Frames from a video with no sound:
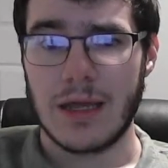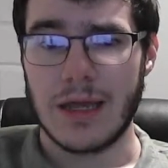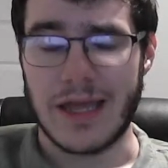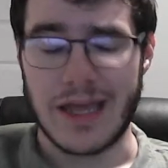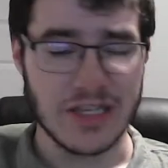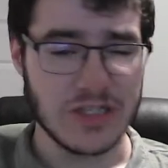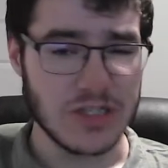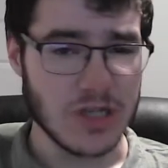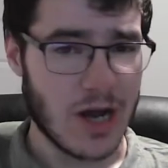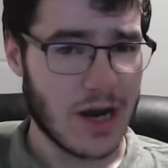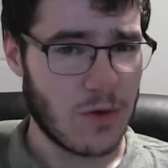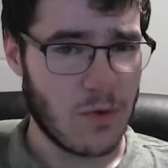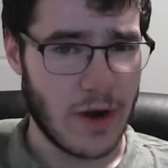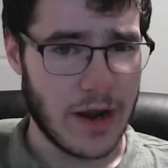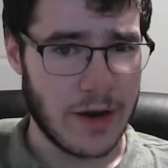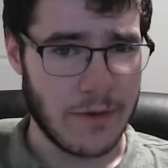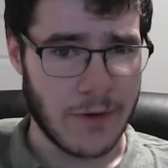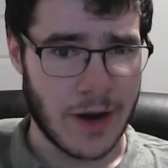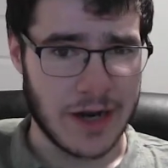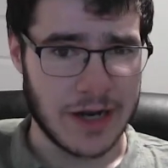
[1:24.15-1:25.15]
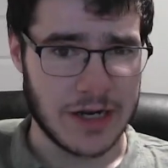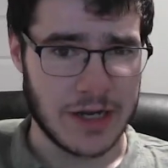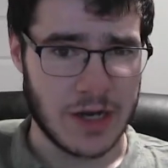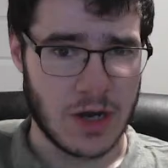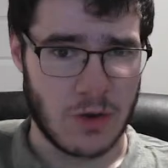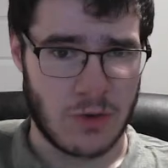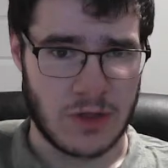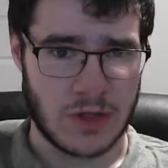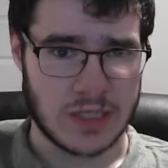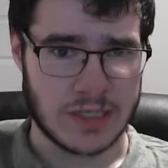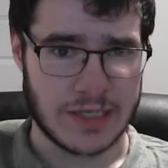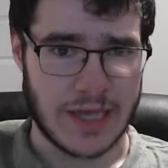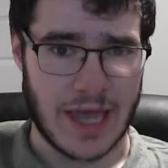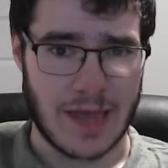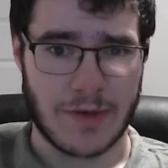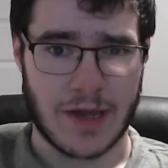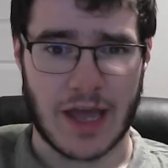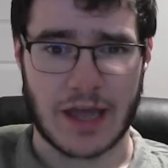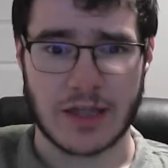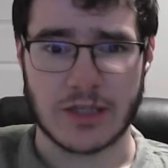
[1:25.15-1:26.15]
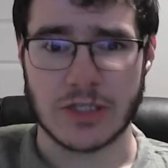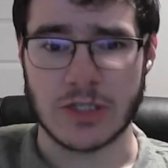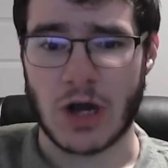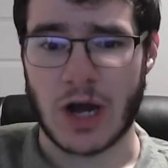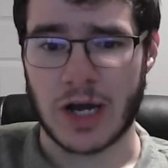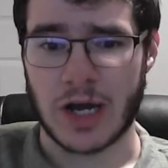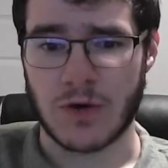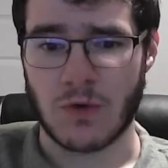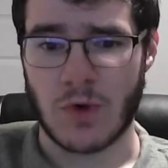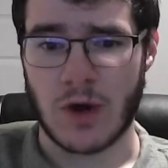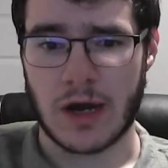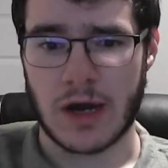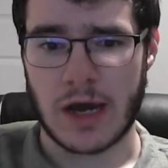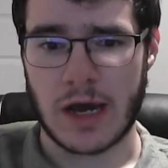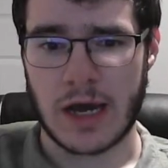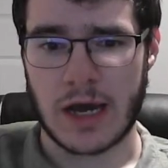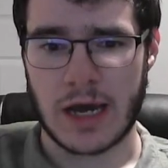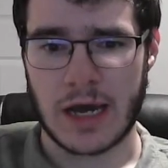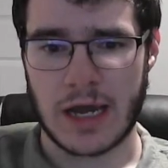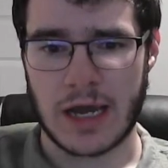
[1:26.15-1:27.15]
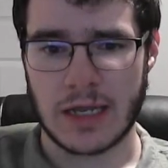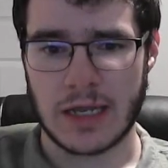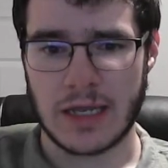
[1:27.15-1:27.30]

is not quite ready to go this game against Ottawa.